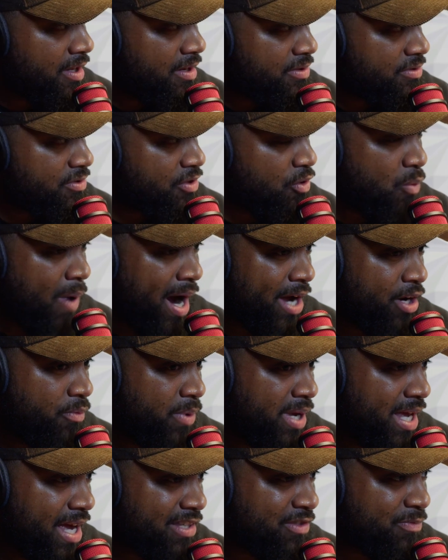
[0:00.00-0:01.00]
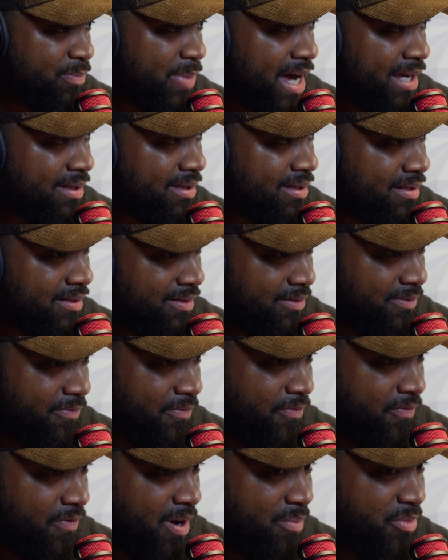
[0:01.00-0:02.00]
So why do we expect
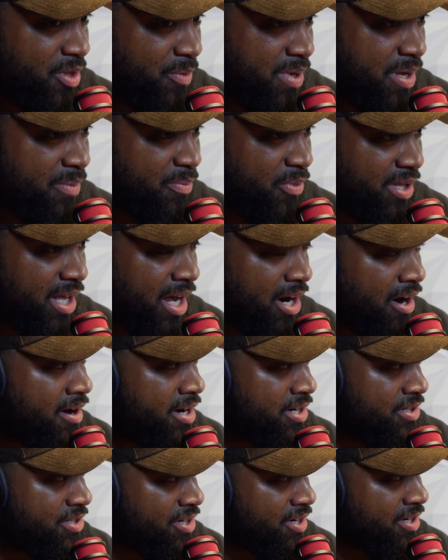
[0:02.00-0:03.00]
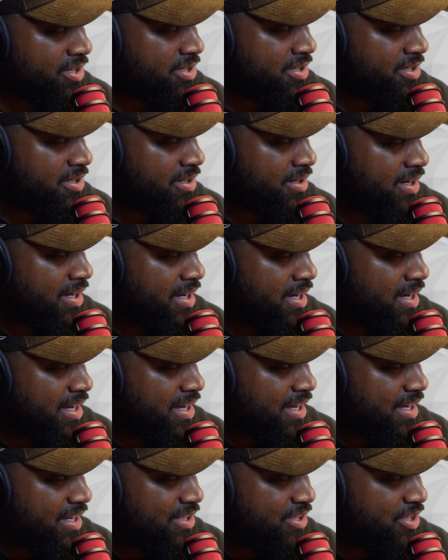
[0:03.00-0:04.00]
from the people that are in church
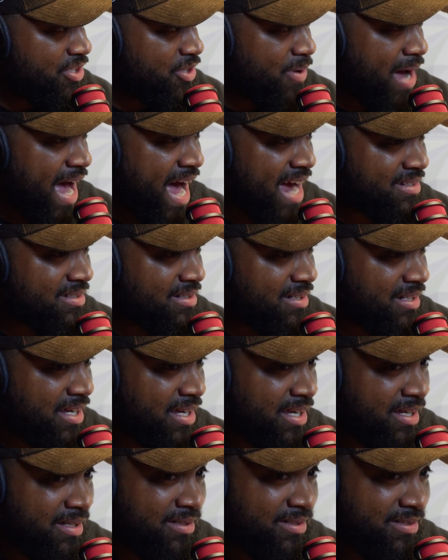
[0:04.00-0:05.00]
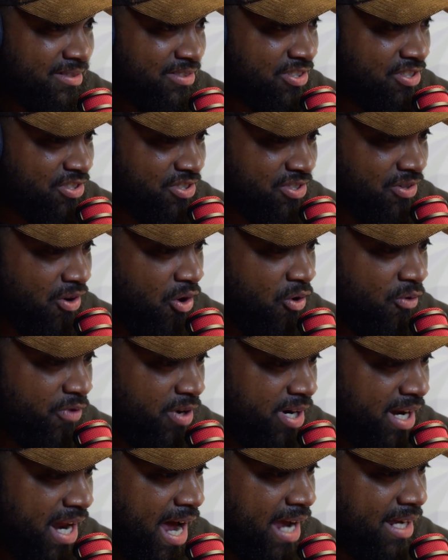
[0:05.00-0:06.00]
to actually just
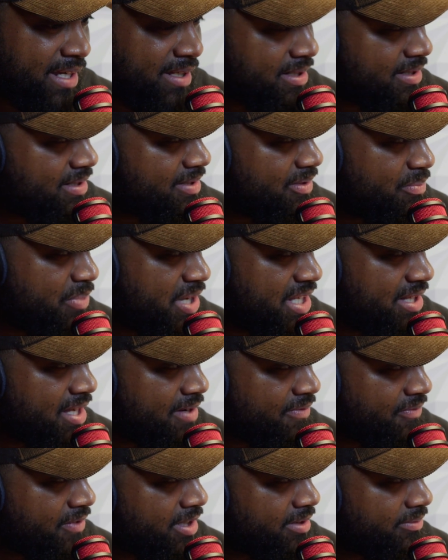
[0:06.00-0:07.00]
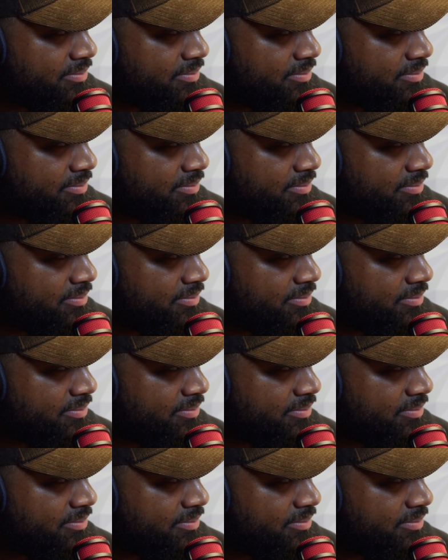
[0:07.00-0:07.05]
overnight be different?